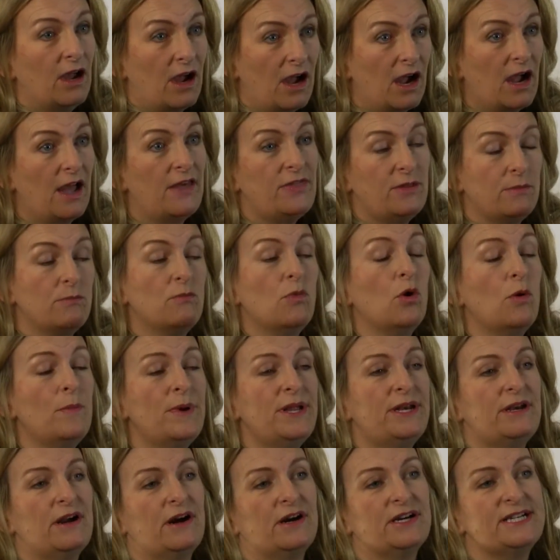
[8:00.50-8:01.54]
the
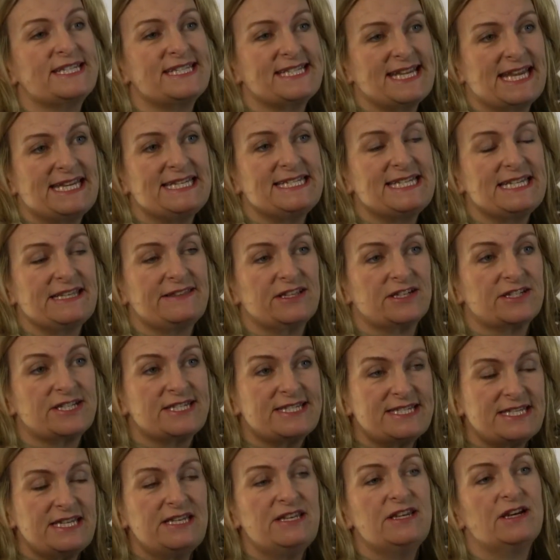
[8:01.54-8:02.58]
moment are sending their
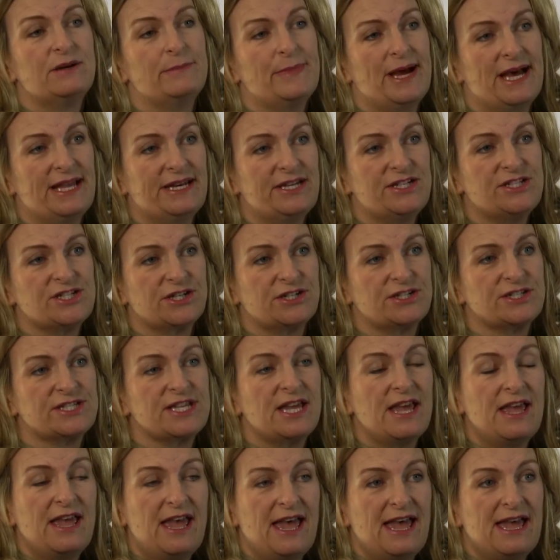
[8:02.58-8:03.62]
senior managers
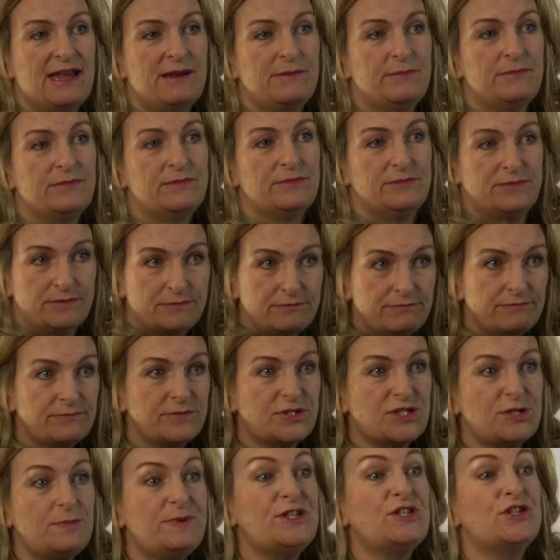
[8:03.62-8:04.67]

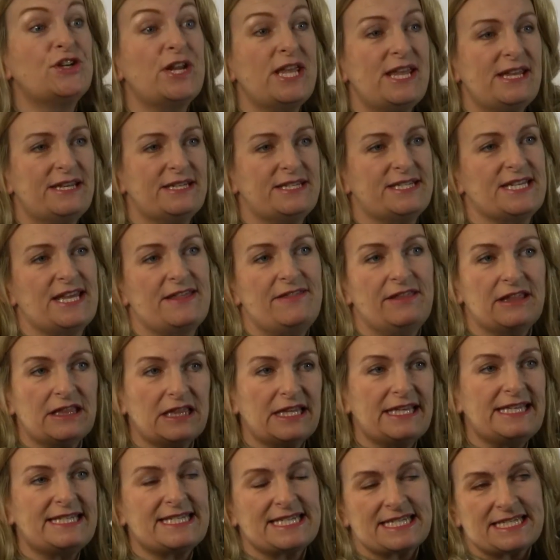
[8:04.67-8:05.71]
to be trained in the
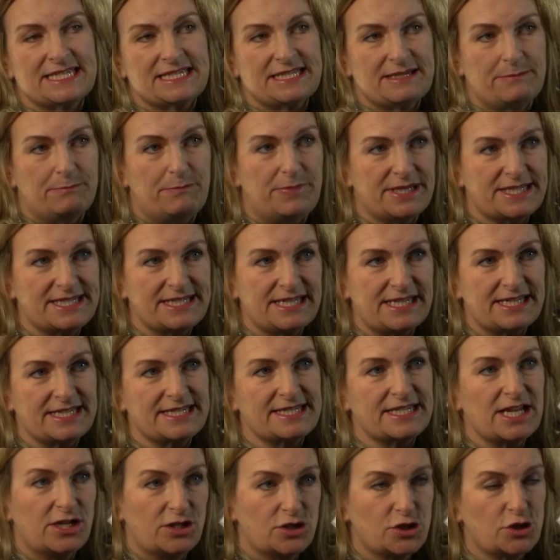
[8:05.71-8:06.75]
latest business
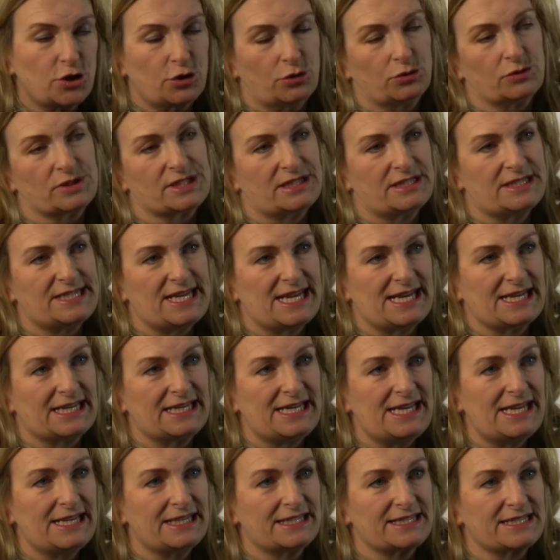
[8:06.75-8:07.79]
tools and
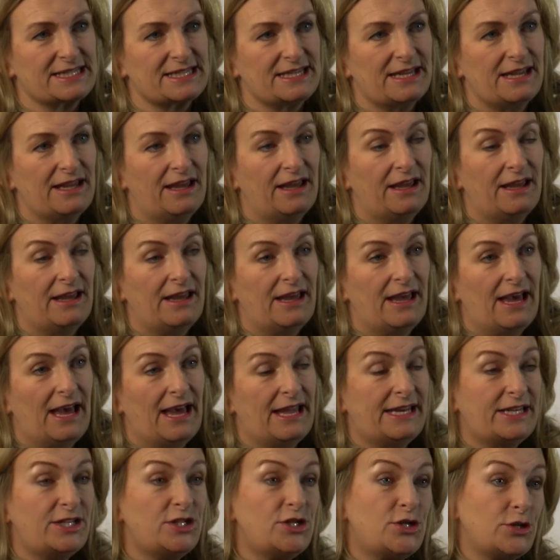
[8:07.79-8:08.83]
techniques.
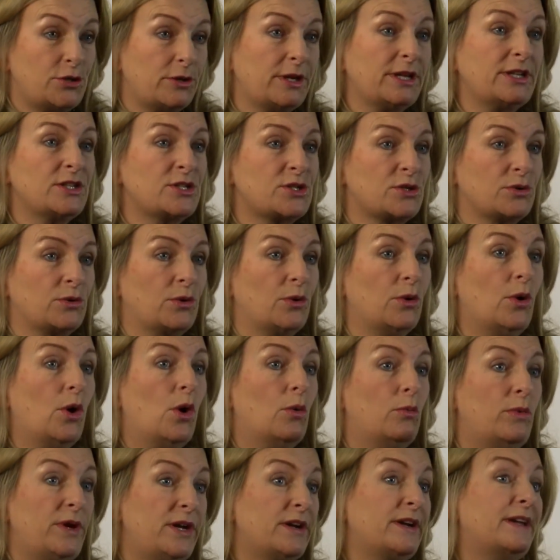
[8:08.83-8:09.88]
And in doing so,
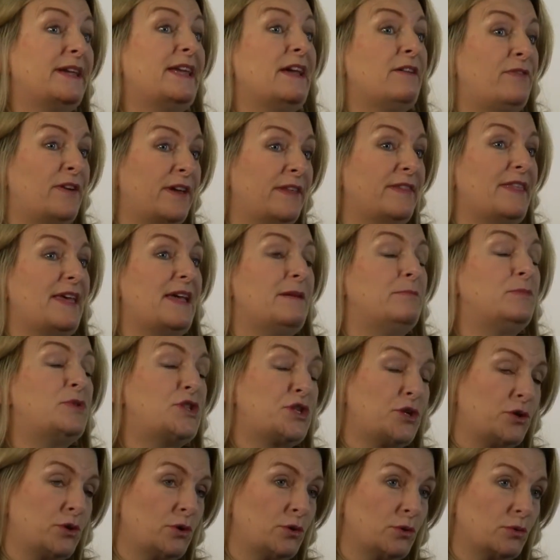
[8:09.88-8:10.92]
we are giving them
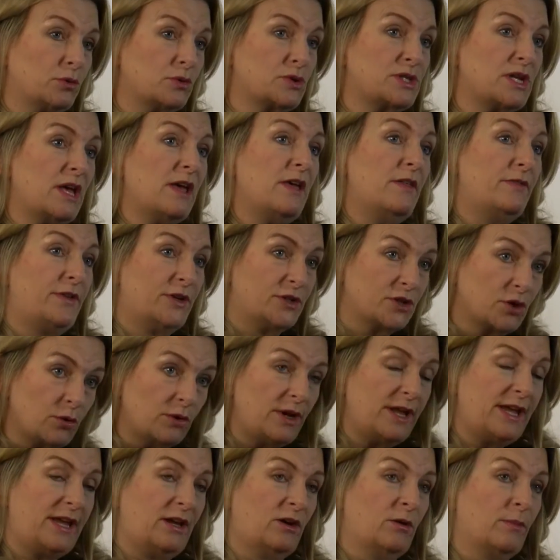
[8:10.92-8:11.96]
tools that are going to
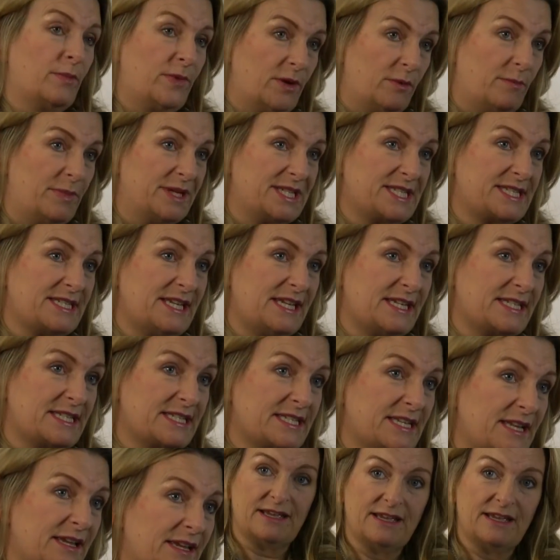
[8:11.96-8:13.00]
help their business.